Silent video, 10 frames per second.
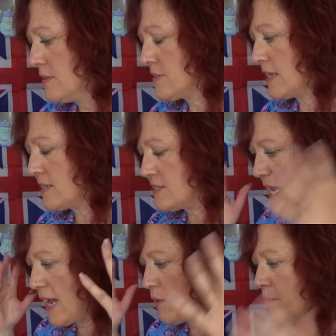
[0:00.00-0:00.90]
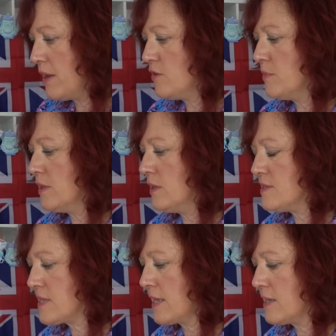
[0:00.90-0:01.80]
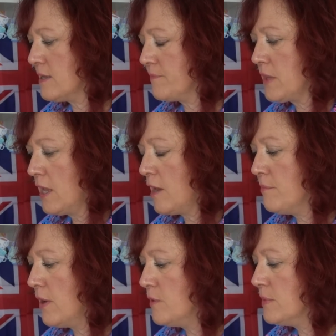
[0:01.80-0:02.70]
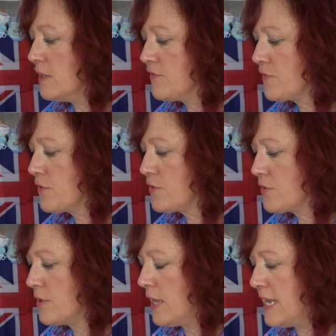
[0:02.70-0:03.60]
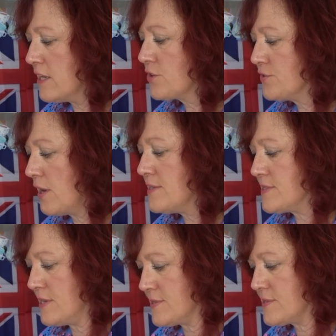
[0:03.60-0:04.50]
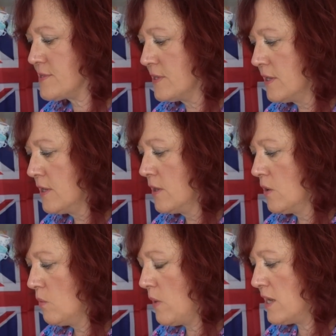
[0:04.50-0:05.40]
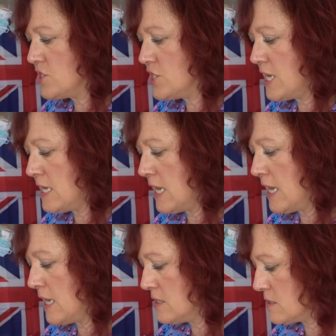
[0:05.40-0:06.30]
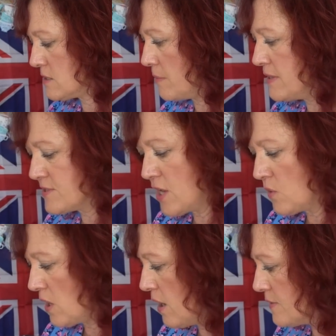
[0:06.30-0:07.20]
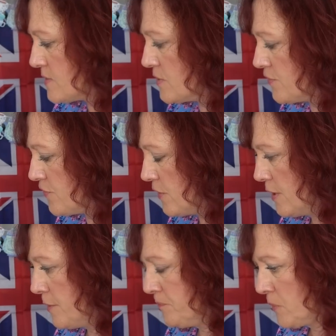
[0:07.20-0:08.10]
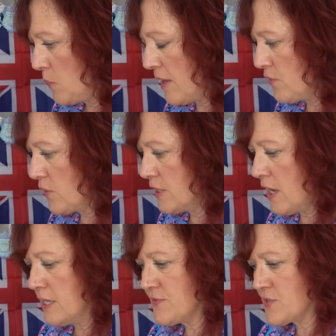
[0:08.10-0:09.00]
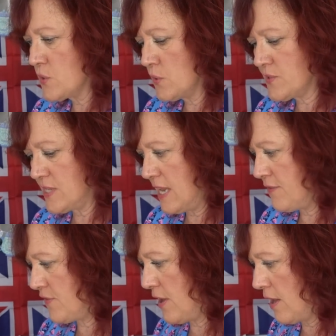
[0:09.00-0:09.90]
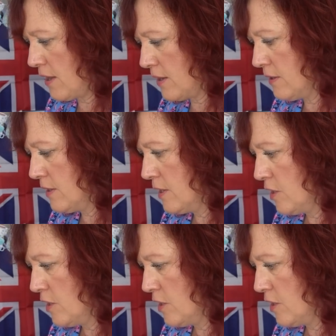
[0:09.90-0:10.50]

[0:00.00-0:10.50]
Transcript: It's like a tower moment. It's like a moment of inner crisis where she is... I mean, there's no cards of... We haven't got the Nine of Swords here for her,